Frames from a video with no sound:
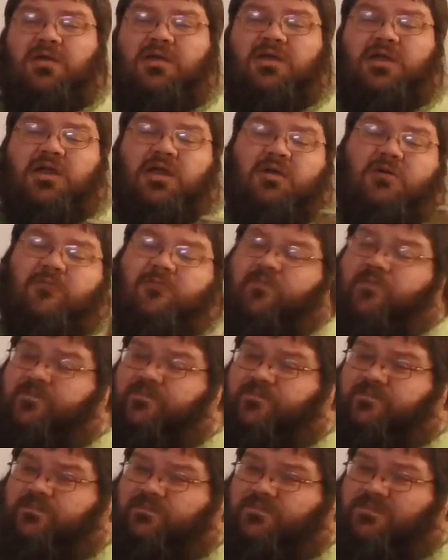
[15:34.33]
You know,
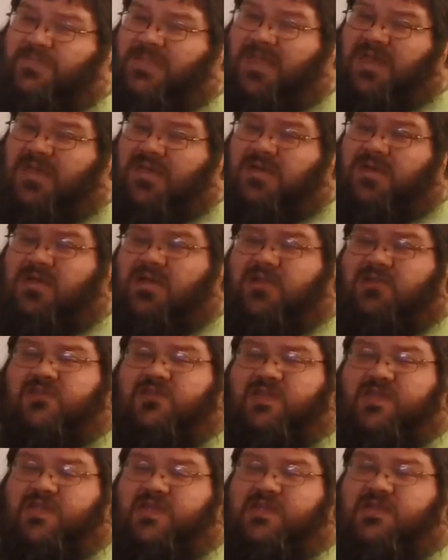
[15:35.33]

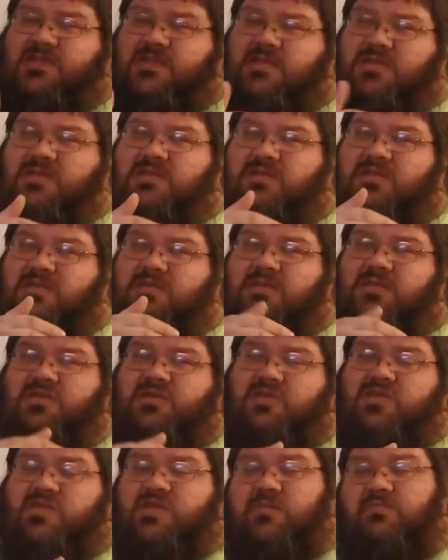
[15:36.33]
just
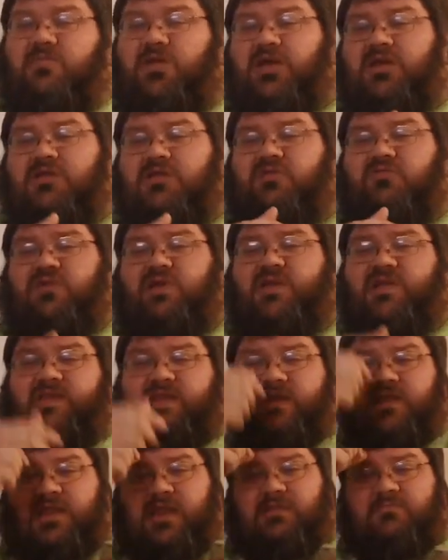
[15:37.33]
to me, the reason
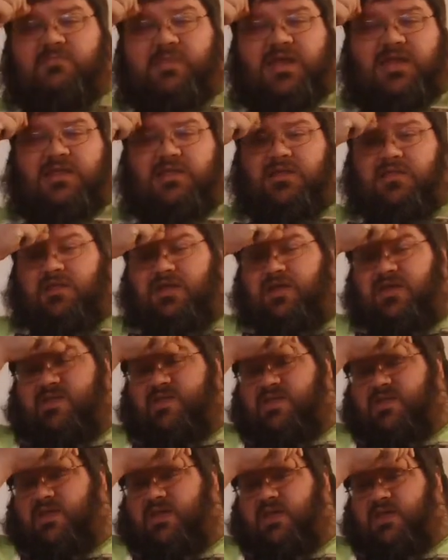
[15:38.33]
it didn't make the
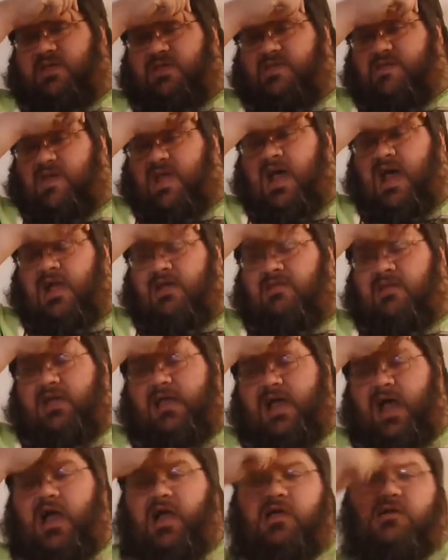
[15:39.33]
list is I
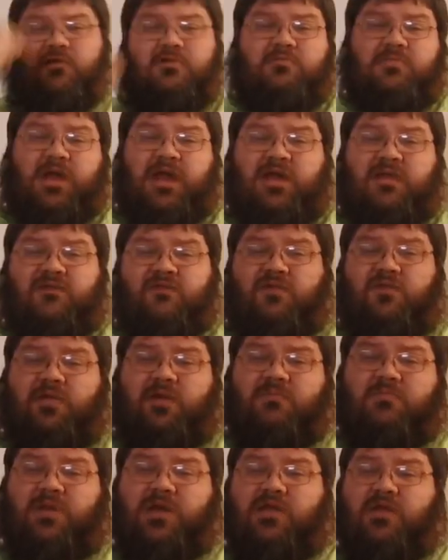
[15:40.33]
like Iron Man for
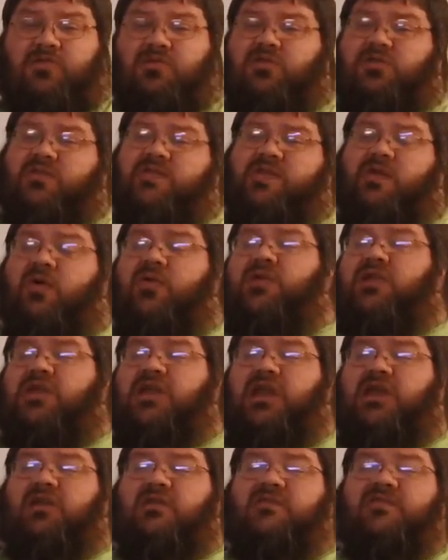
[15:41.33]
them better. The song that
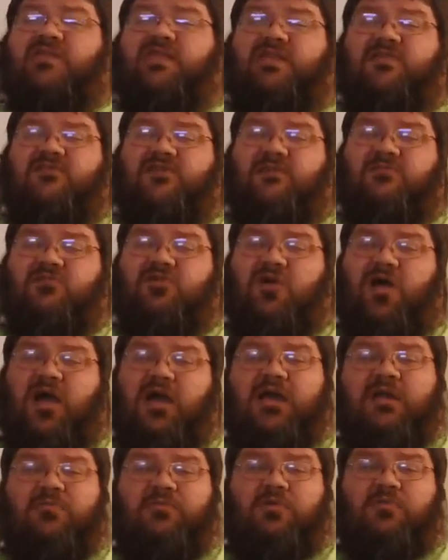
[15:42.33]
they used in Jim
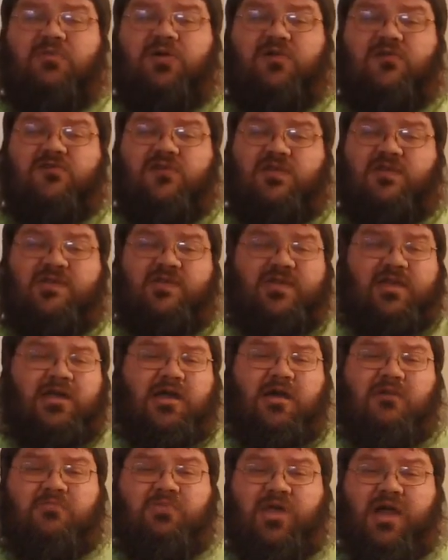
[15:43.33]
Crockett promotions, the
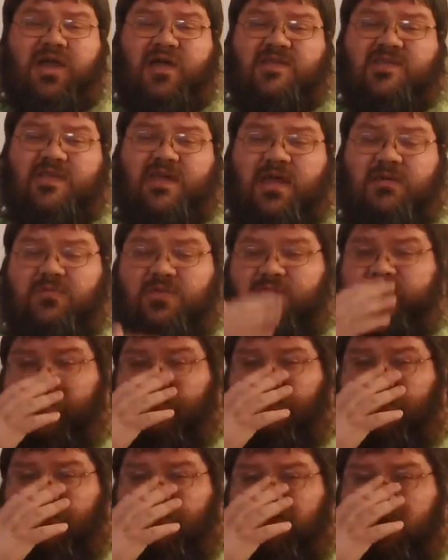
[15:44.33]
uh, Black Sabbath
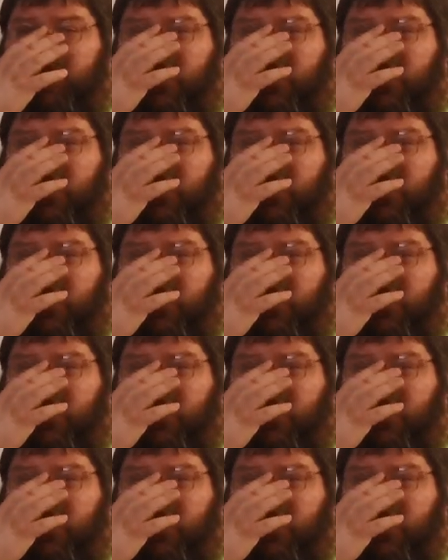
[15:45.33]
song.